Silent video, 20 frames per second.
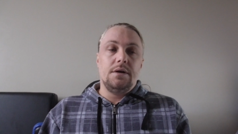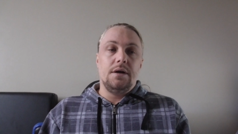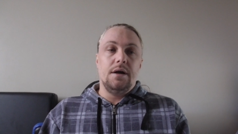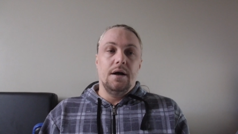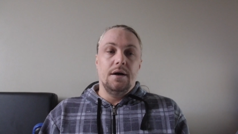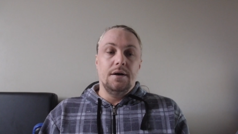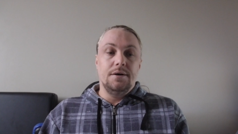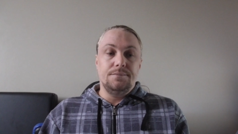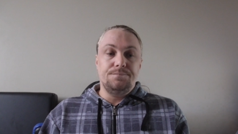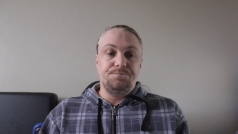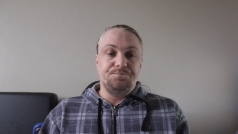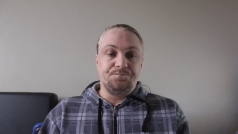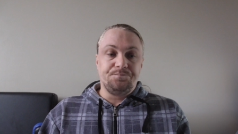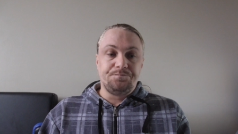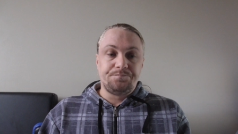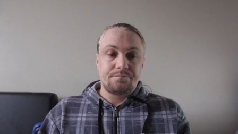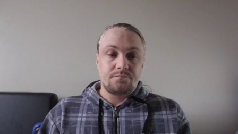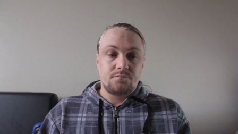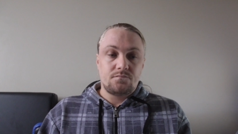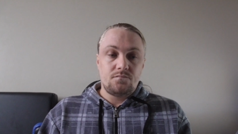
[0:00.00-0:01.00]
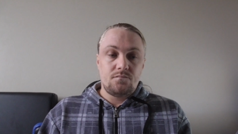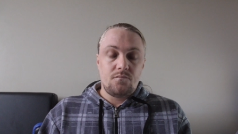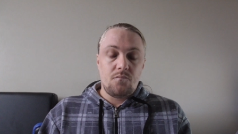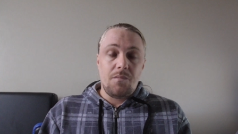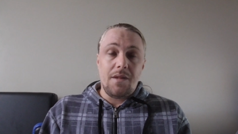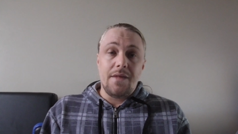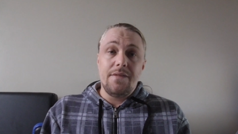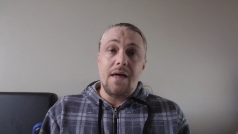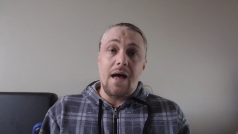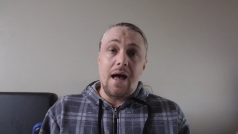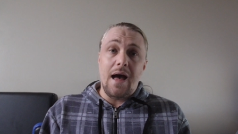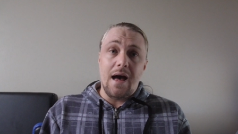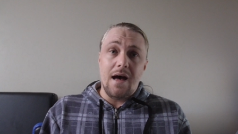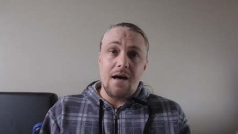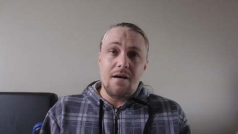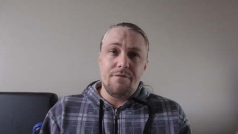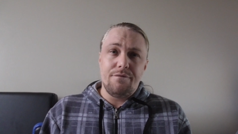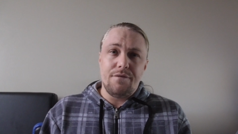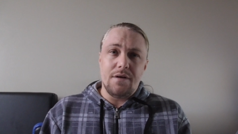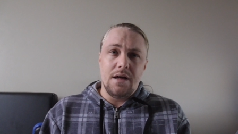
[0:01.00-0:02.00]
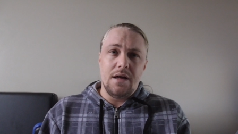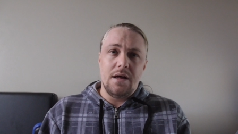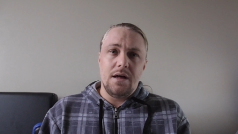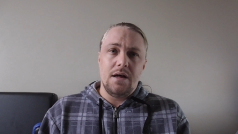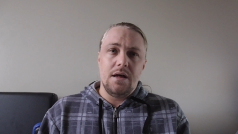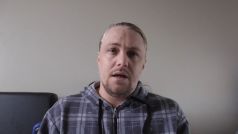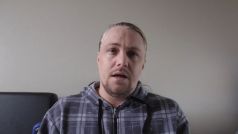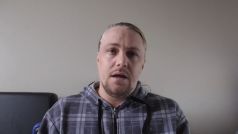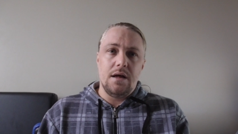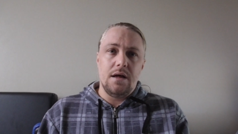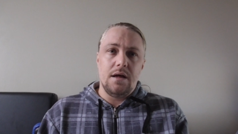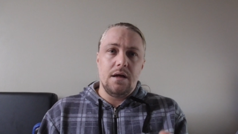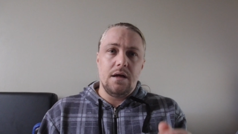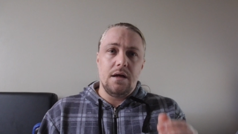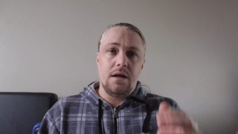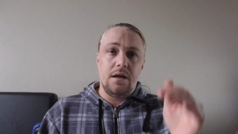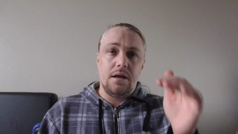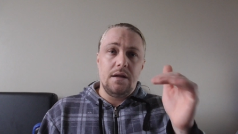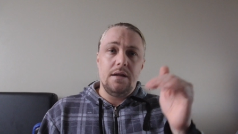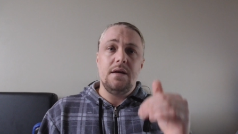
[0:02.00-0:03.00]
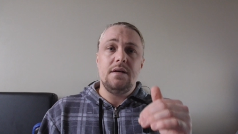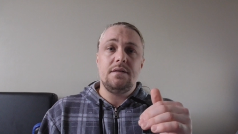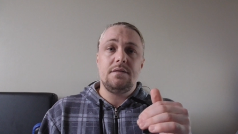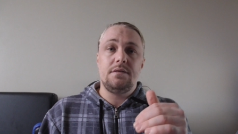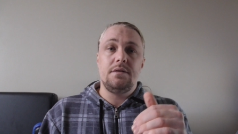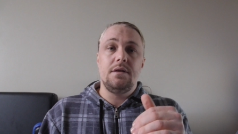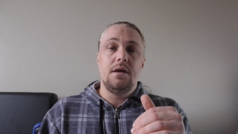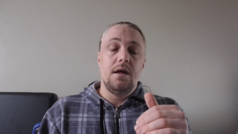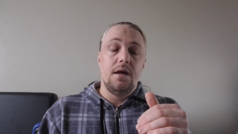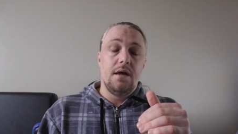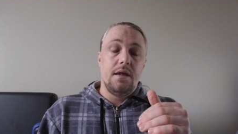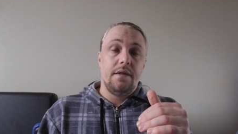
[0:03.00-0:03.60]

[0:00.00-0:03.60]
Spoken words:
they have a list